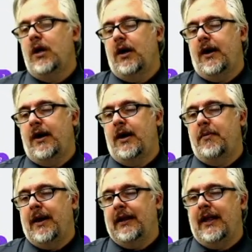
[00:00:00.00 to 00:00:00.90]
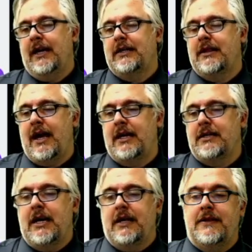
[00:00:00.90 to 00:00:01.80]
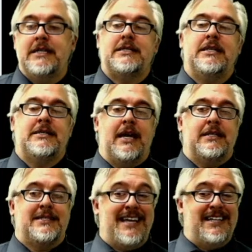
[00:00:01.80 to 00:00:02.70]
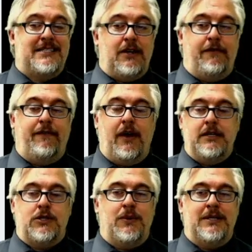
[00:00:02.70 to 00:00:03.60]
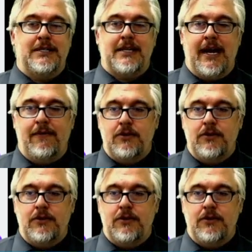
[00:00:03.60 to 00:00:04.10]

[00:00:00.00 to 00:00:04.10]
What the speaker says: I like that. This is a sans serif font, so it doesn't have those.